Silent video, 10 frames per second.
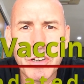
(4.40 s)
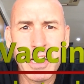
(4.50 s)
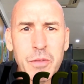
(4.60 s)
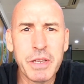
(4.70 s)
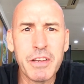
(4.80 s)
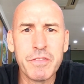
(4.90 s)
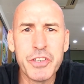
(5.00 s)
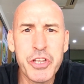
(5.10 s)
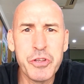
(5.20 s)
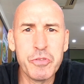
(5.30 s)
for a little bit
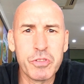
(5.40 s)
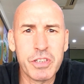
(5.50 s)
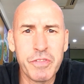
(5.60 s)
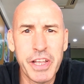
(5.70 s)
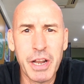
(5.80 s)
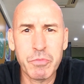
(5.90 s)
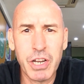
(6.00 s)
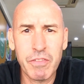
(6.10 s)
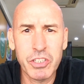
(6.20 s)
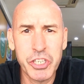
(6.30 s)
of news,
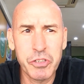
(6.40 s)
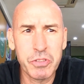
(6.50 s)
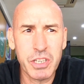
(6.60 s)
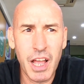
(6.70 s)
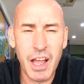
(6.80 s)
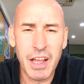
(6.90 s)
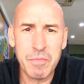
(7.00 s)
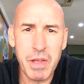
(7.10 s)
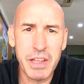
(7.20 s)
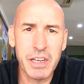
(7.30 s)
Vietnam travel news.
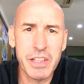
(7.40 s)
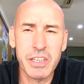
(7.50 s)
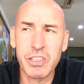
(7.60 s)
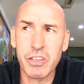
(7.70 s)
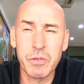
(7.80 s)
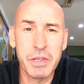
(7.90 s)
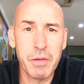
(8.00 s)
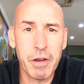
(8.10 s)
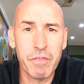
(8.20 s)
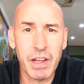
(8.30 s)
Mainly this is going to
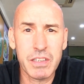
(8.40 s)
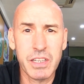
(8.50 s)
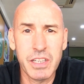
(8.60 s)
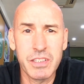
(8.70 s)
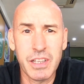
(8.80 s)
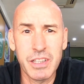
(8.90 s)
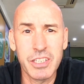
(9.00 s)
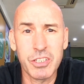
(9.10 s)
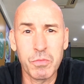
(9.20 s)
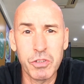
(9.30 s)
be about vaccines,
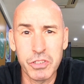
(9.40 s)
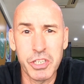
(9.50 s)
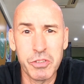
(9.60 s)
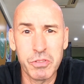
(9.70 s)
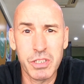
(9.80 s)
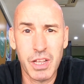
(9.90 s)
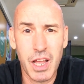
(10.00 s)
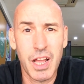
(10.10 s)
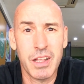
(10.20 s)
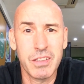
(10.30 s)
and there's some good news
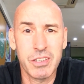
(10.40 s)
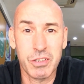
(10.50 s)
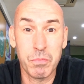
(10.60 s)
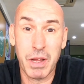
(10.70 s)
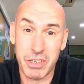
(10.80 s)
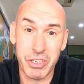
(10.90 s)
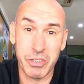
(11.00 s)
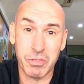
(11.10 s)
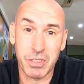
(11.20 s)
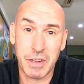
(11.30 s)
and there's some bad
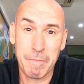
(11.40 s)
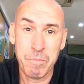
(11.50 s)
news.